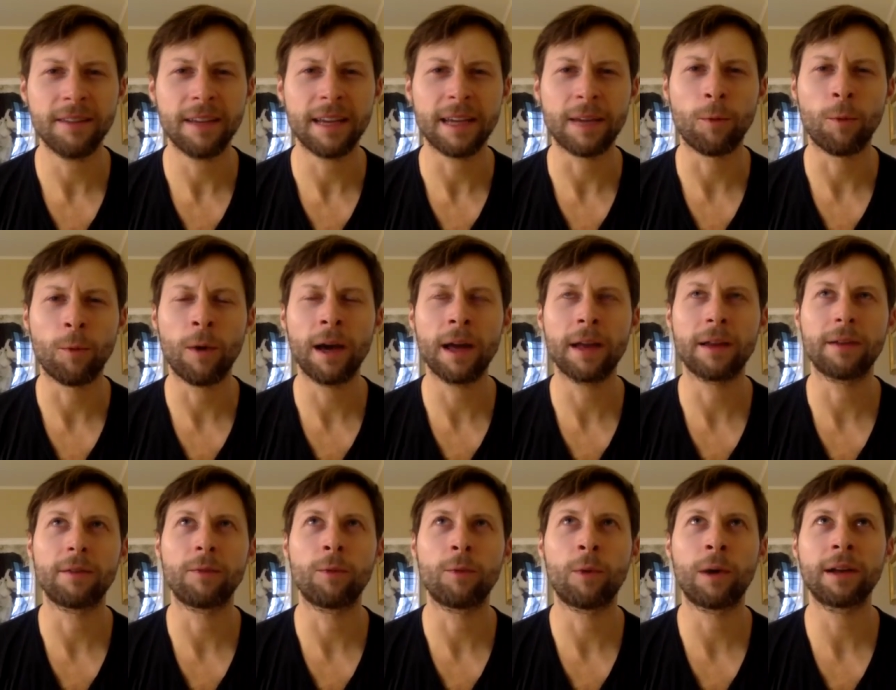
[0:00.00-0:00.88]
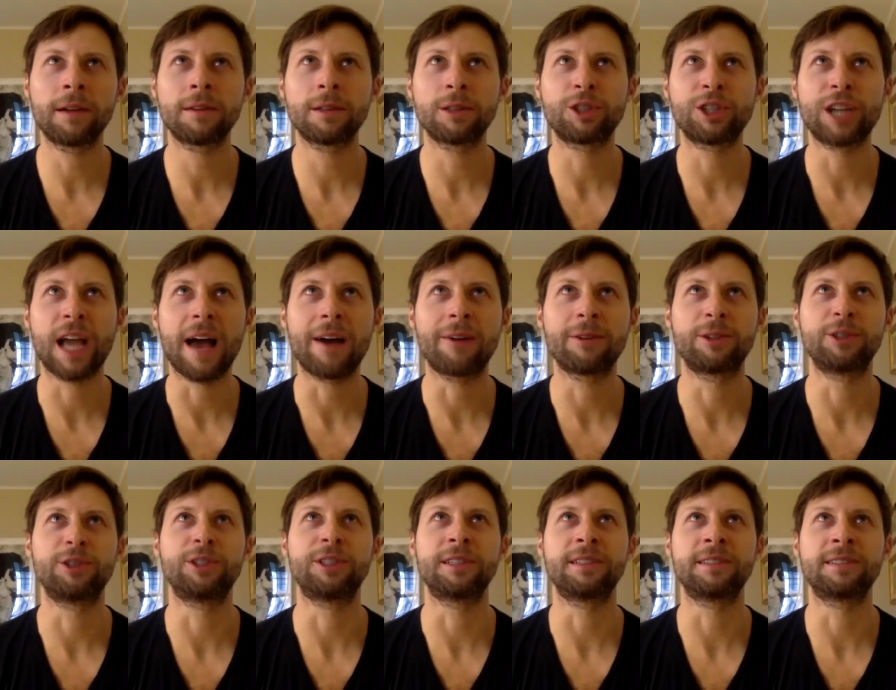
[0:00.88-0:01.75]
Like, what, what are the
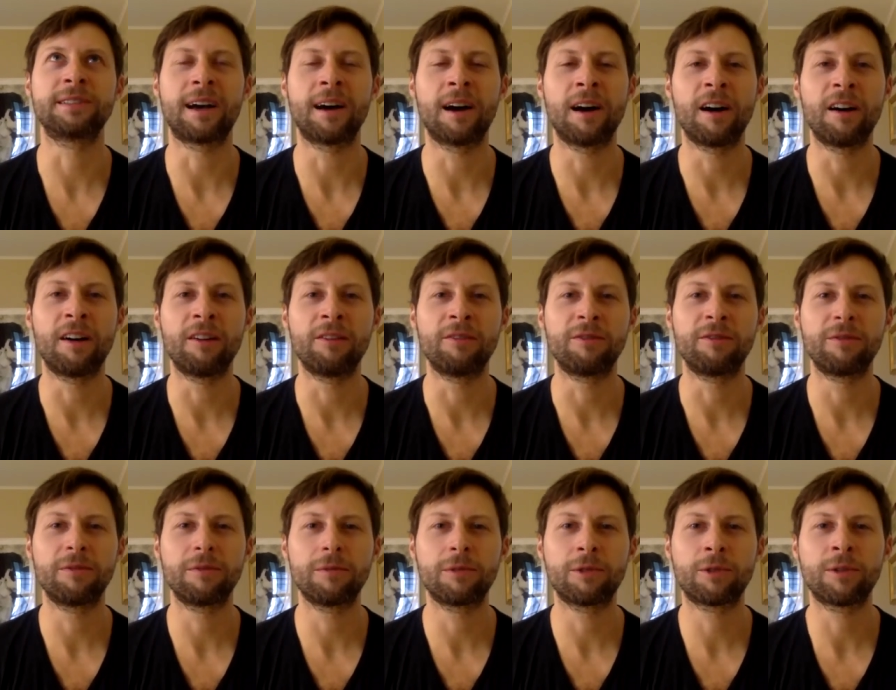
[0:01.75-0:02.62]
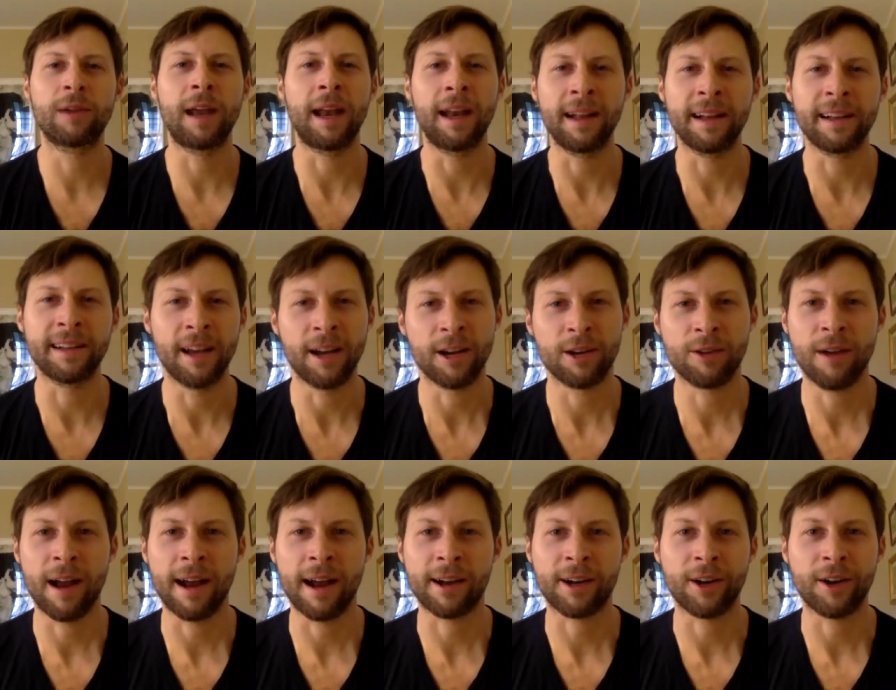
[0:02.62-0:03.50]
challenges of creating a
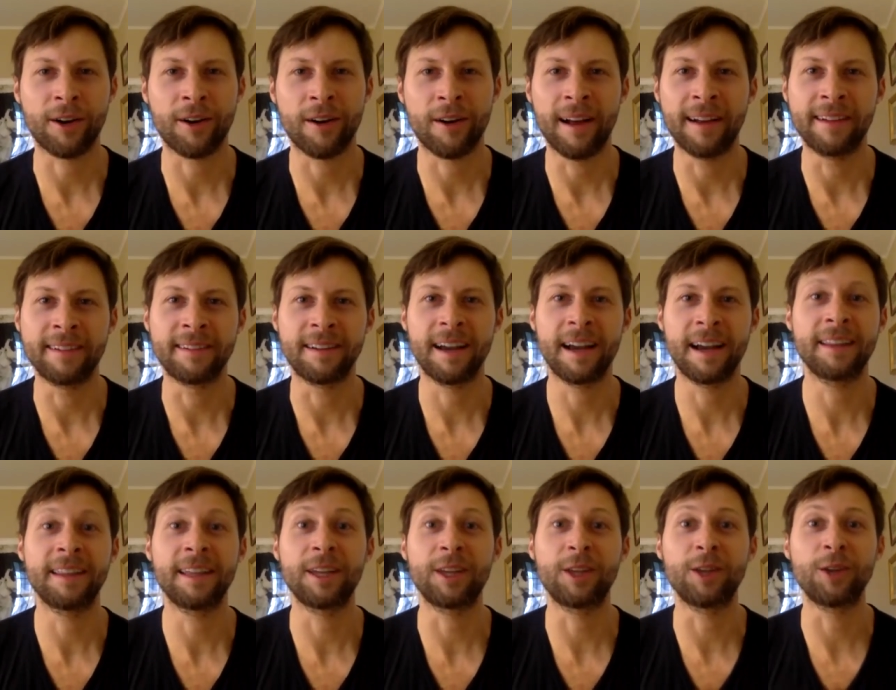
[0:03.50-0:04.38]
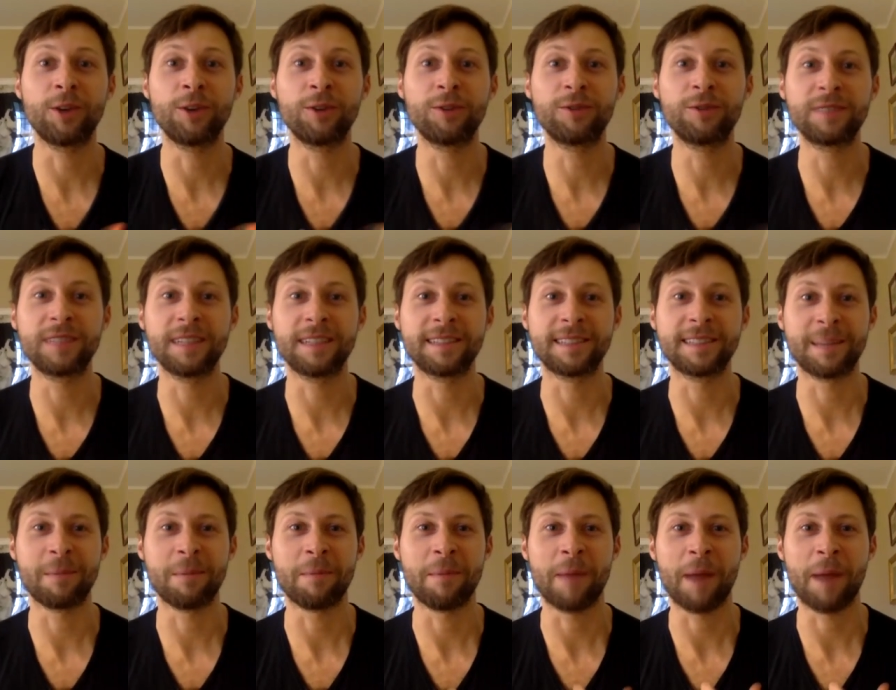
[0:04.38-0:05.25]
nutcracker and i think you've seen
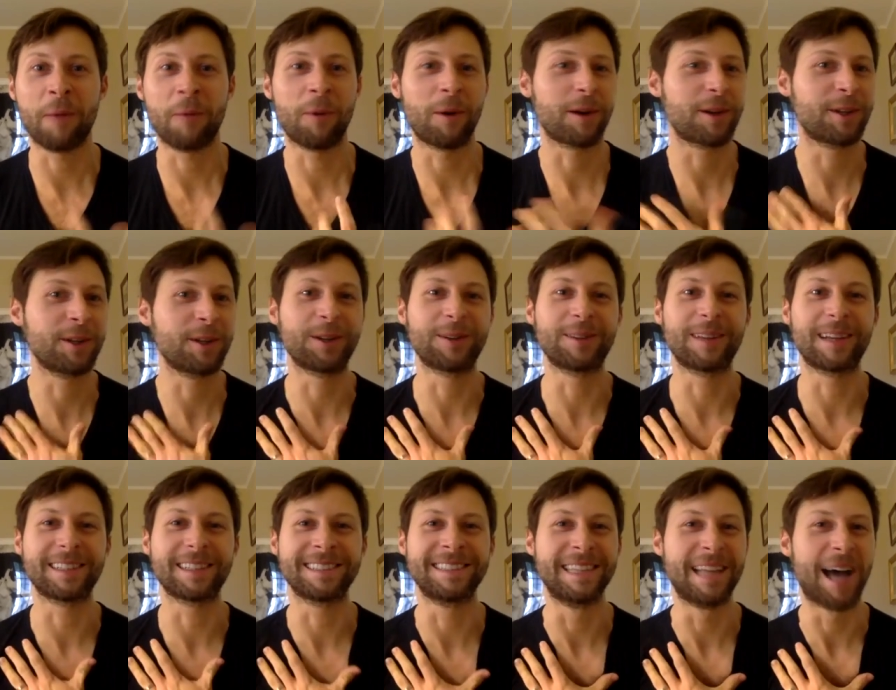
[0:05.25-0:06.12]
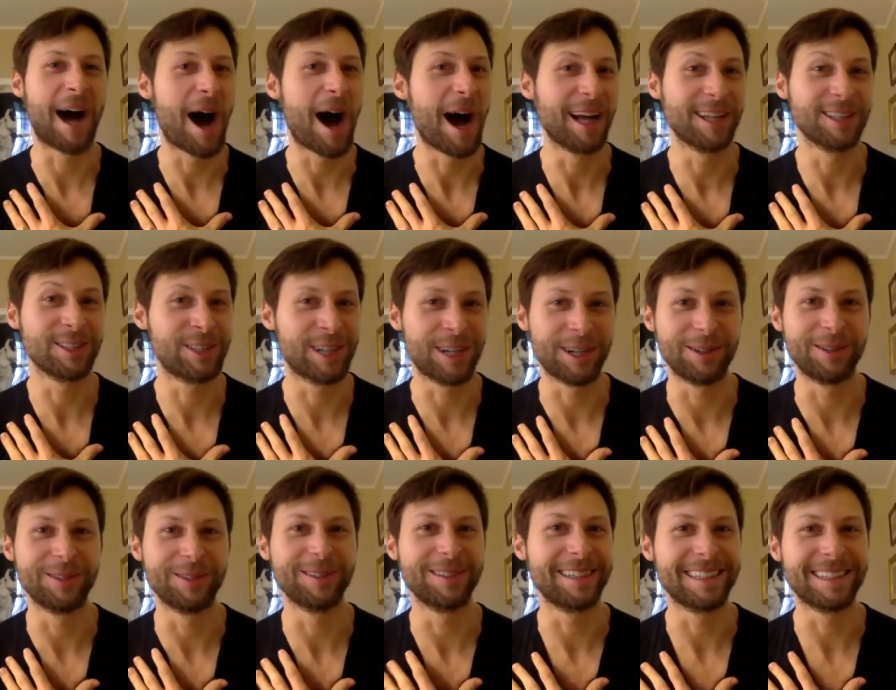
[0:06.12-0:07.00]
some of my work you know that's not
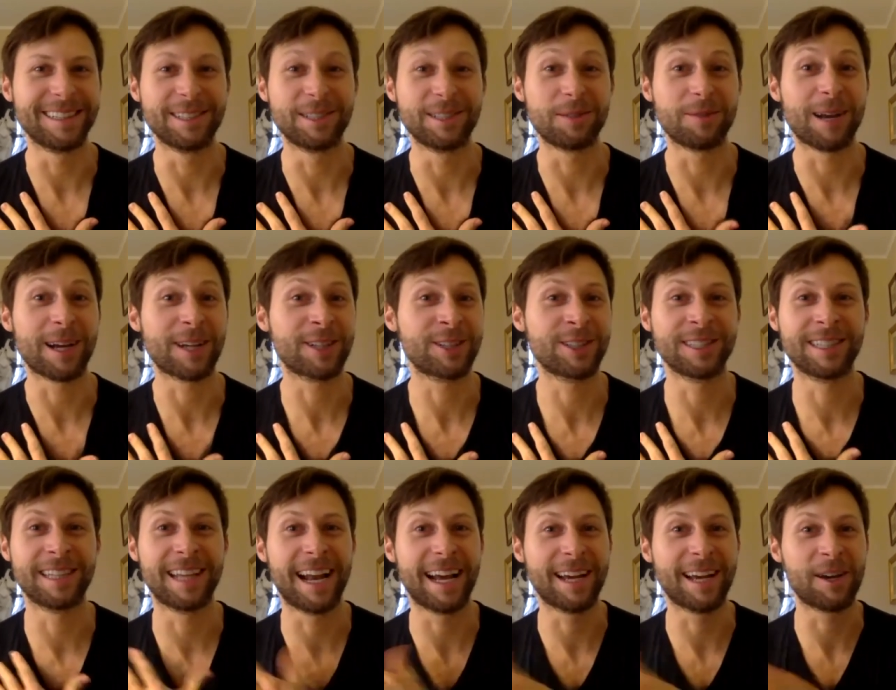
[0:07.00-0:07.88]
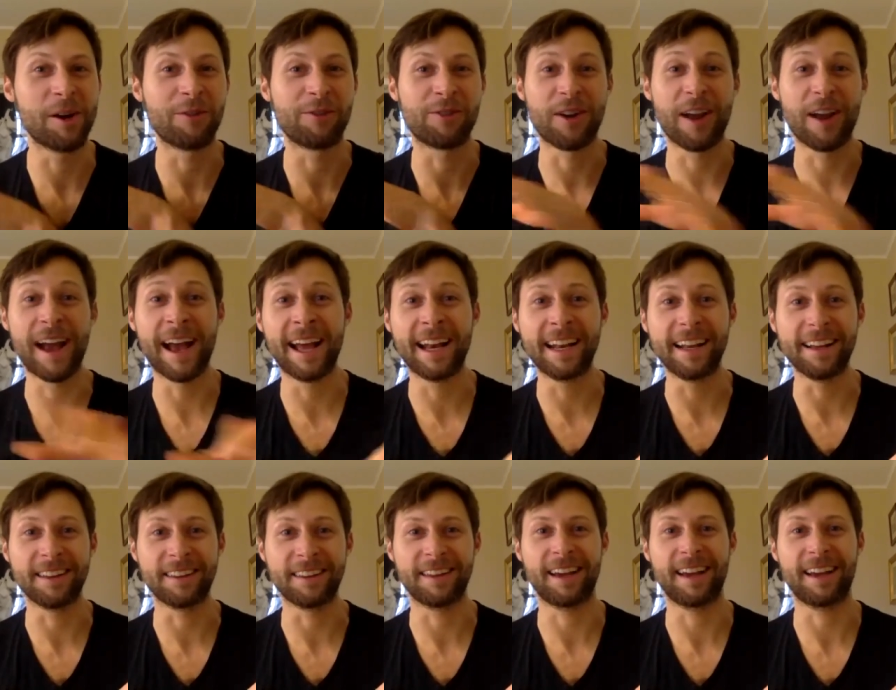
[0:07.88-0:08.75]
generally okay. the direction that i go for
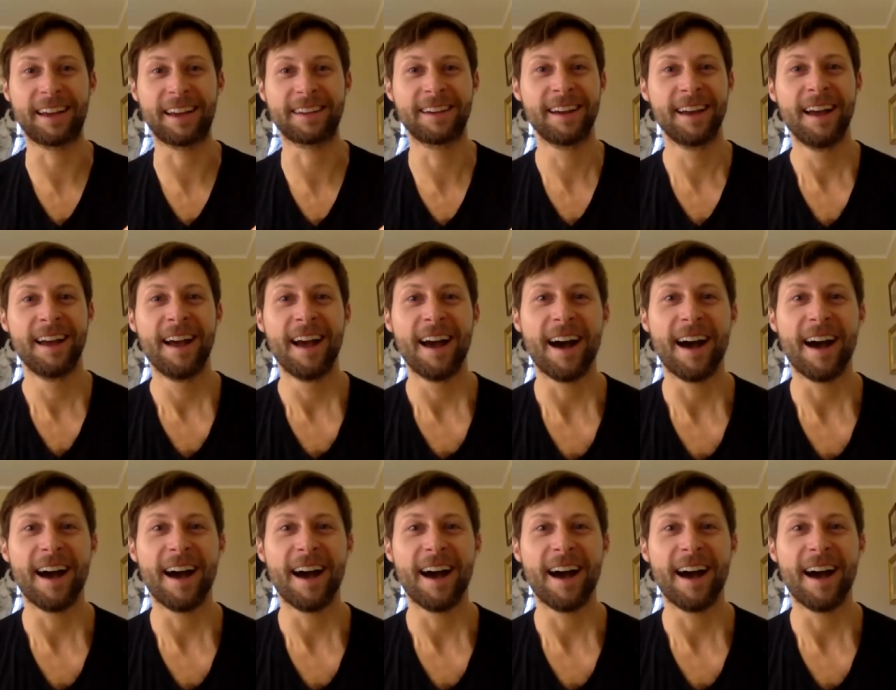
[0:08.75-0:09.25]
anything no.